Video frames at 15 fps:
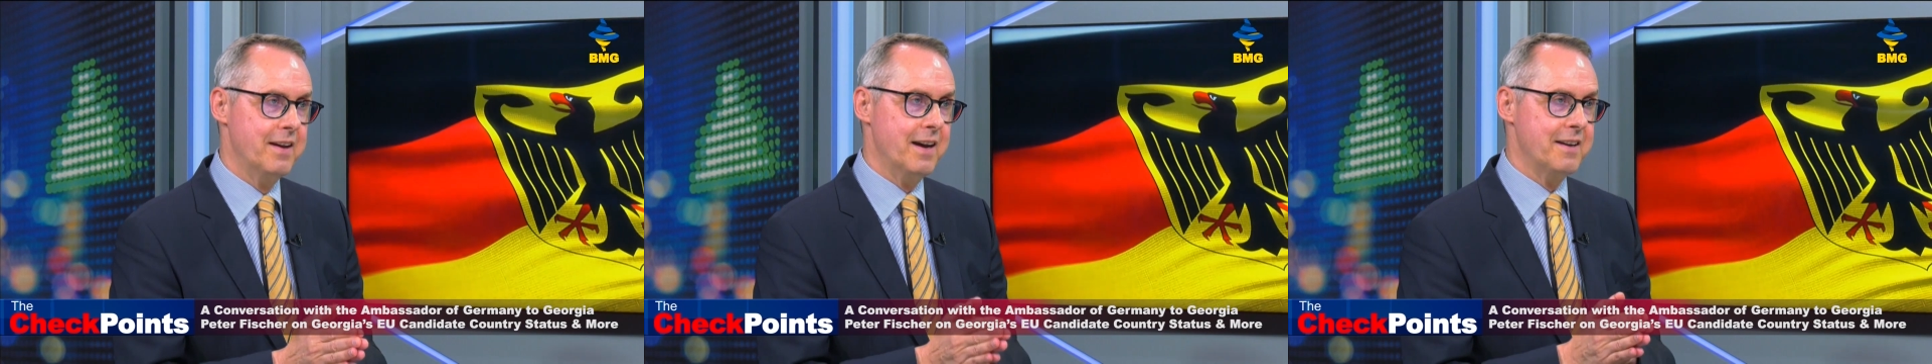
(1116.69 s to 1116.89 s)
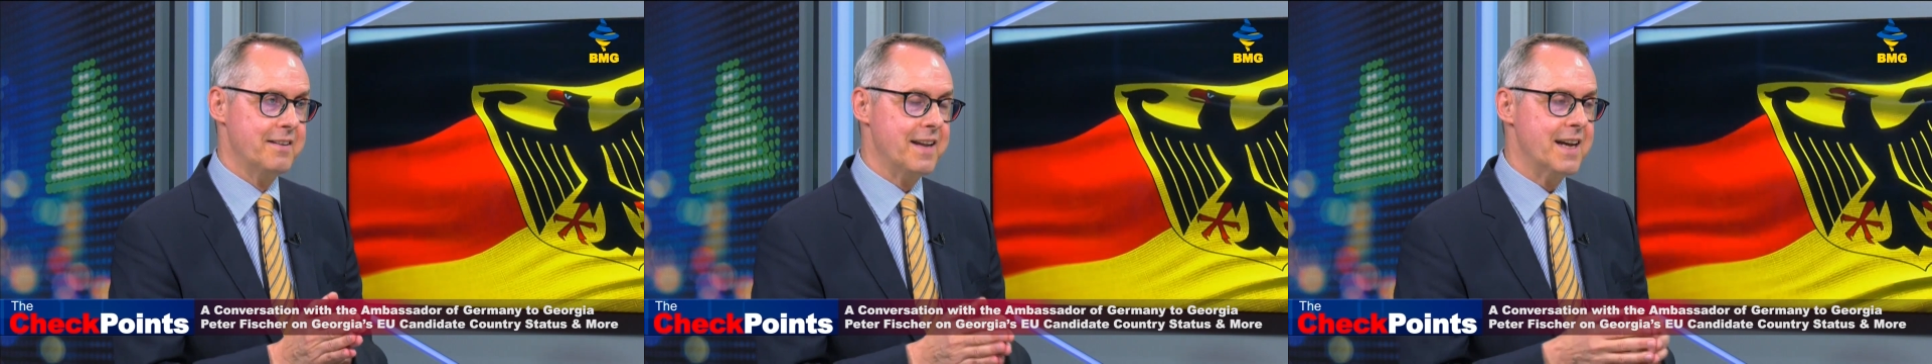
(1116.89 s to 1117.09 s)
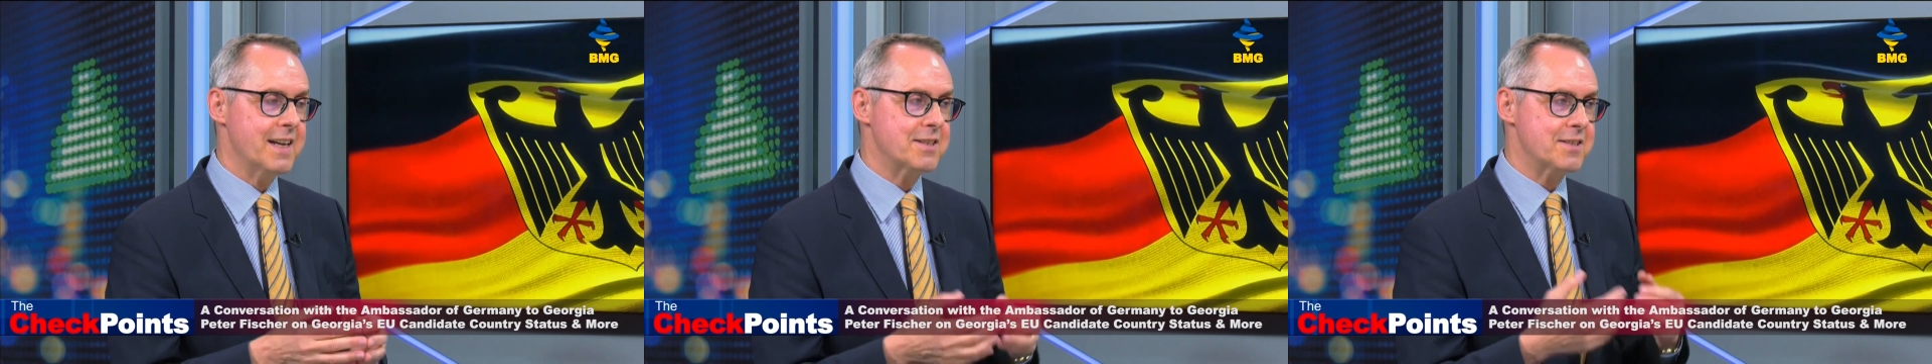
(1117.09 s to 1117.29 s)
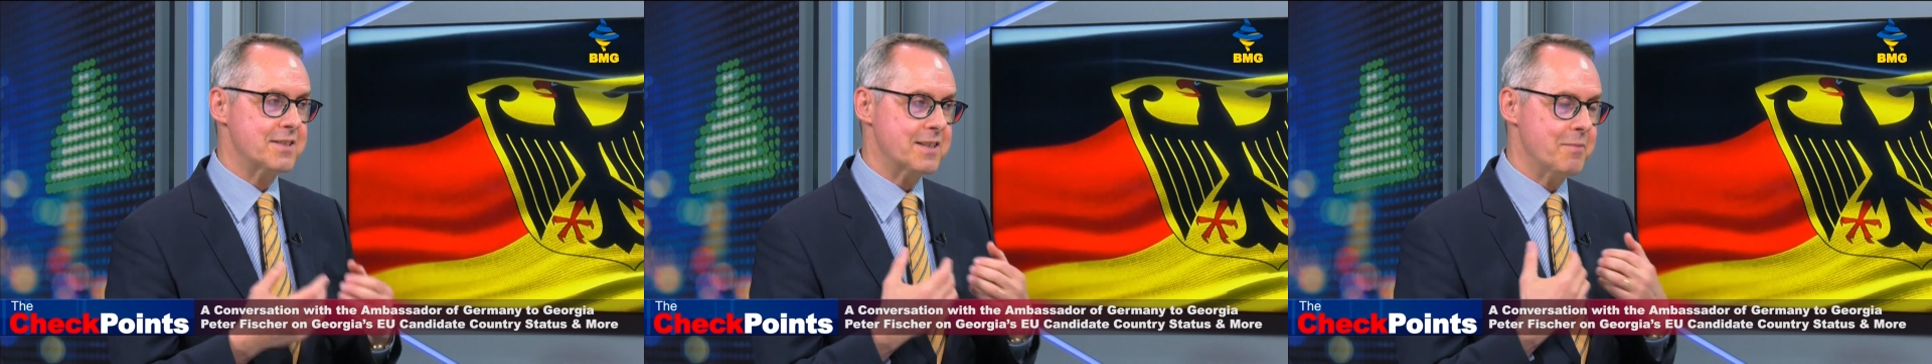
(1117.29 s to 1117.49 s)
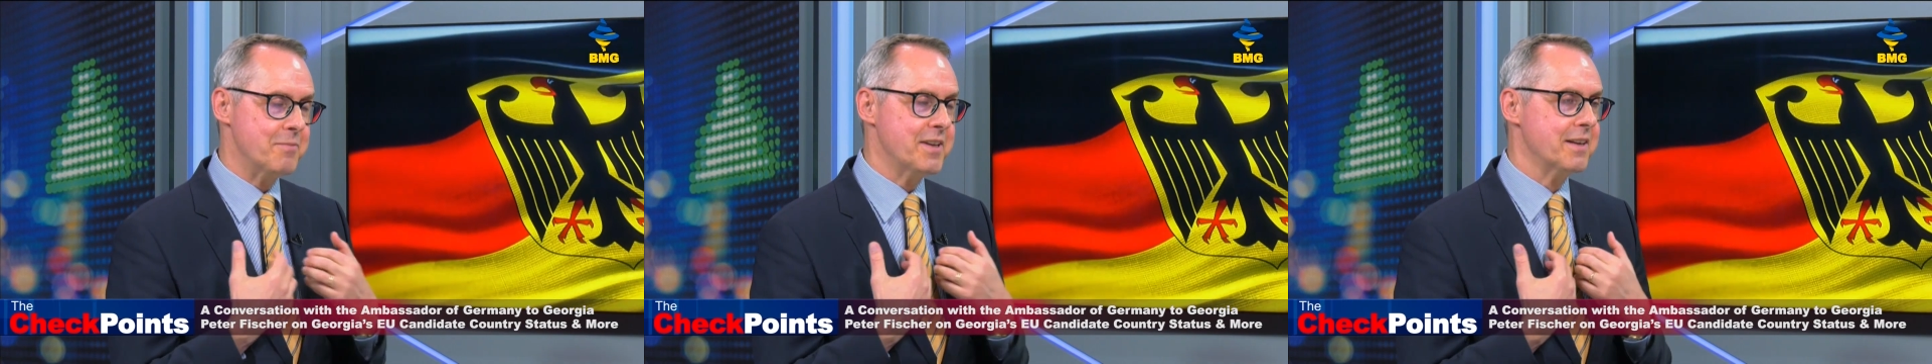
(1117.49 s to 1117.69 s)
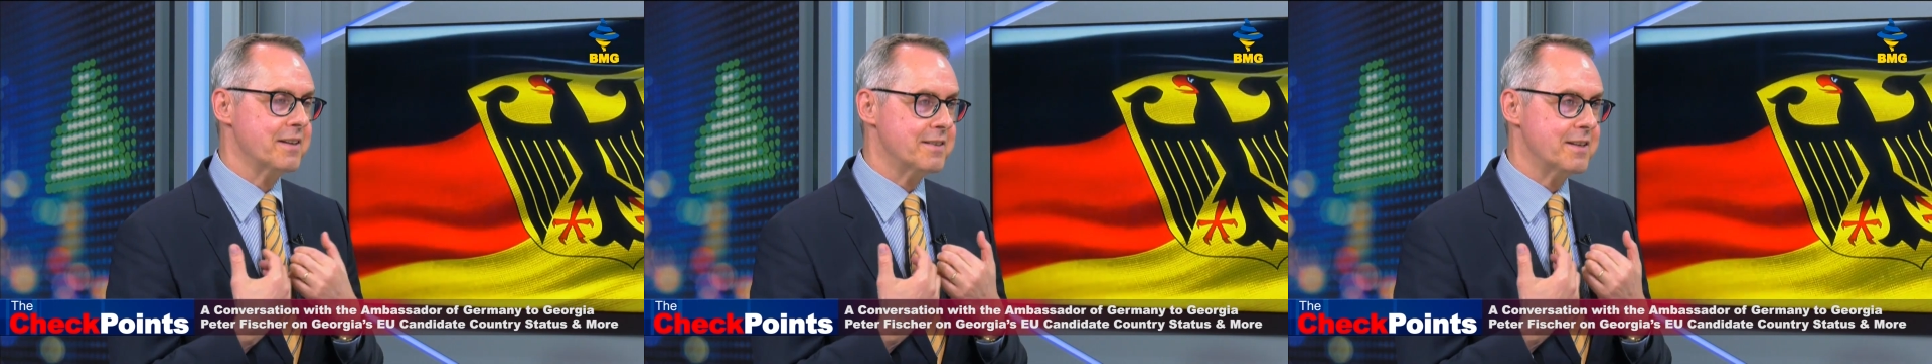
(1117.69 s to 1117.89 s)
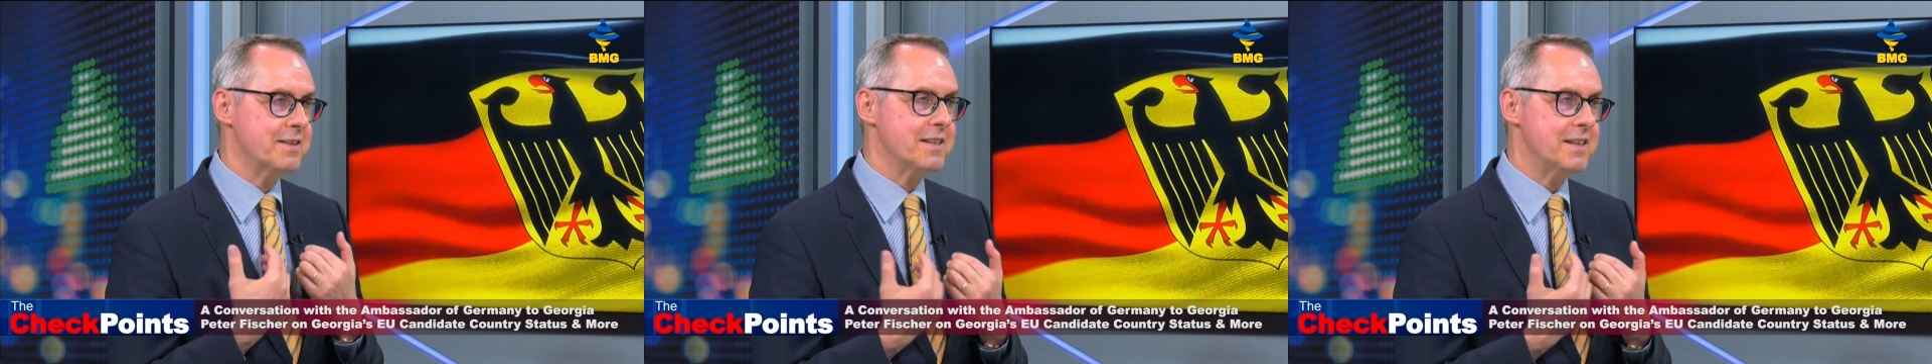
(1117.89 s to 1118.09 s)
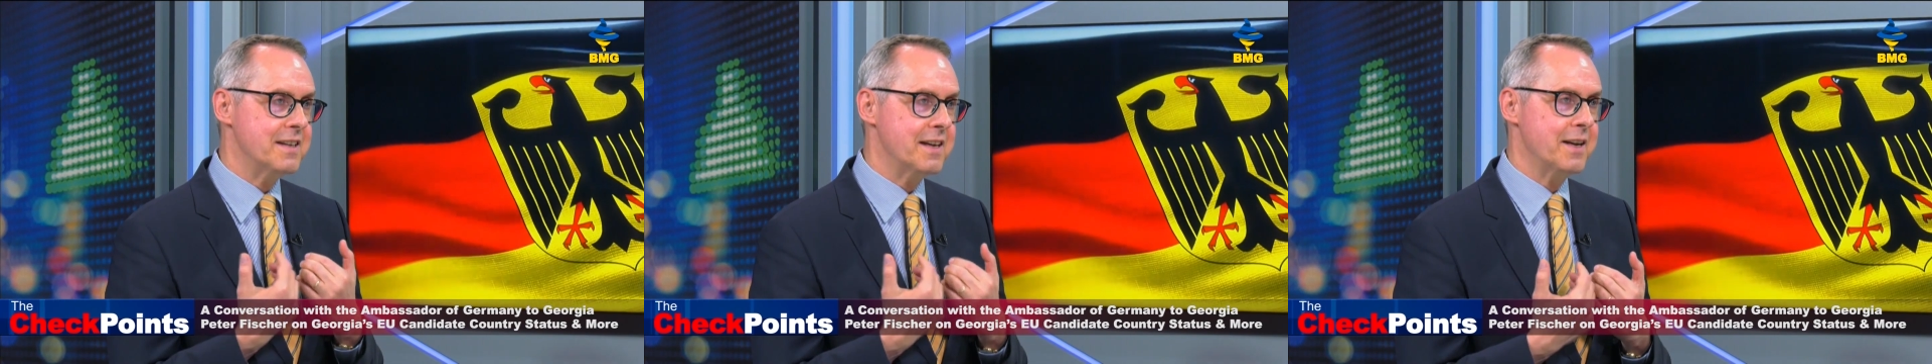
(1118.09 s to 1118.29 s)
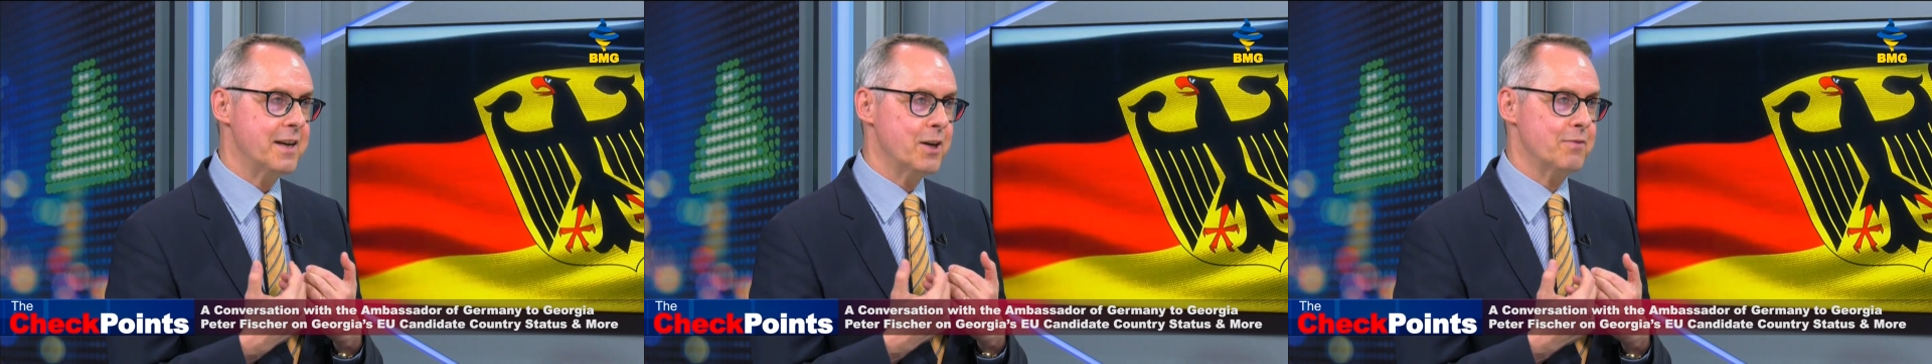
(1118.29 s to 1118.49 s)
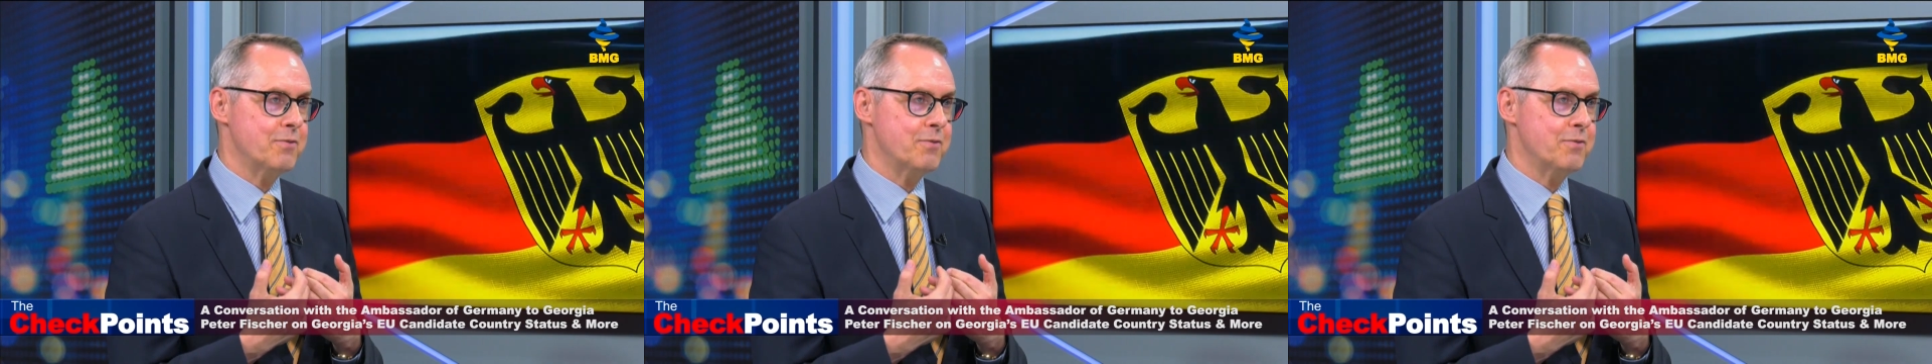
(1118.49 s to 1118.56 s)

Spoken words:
And that's something in the DNA